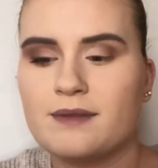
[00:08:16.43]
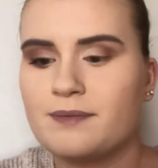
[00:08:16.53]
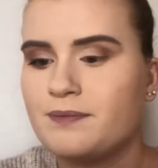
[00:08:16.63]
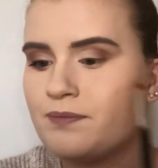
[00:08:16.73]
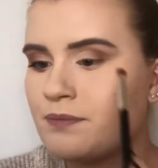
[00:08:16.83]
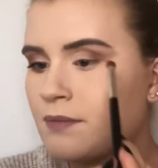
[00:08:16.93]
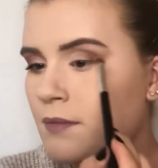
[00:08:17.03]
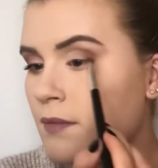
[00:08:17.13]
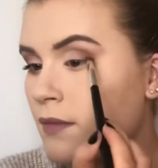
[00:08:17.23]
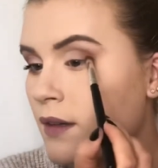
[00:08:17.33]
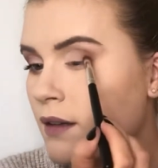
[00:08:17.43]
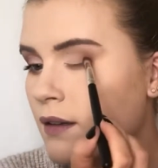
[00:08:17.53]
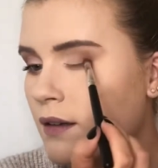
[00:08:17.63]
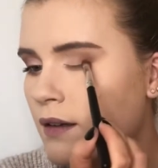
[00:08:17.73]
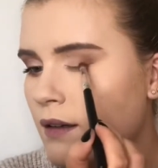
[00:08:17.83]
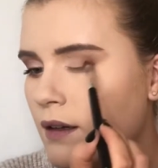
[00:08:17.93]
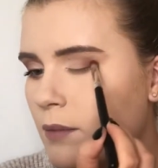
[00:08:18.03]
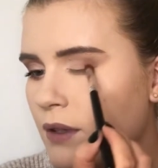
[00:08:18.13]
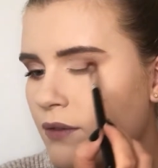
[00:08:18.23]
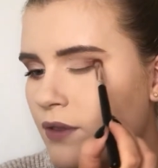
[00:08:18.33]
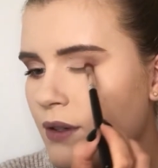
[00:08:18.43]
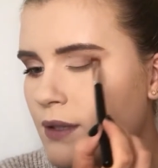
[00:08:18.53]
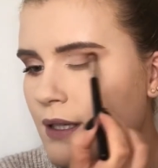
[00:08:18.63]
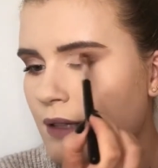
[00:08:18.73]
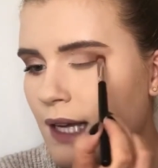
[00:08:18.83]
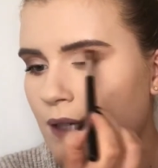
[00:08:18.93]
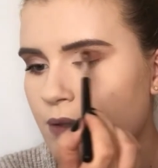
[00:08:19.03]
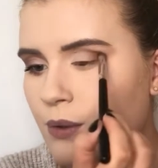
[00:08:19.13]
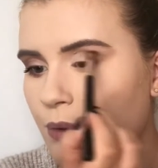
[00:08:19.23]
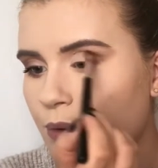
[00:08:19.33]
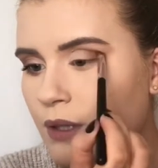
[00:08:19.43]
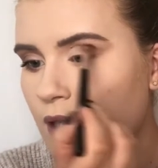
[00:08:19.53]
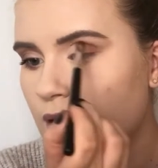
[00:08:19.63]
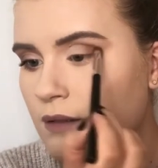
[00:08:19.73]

I'm going to focus on the outer corner,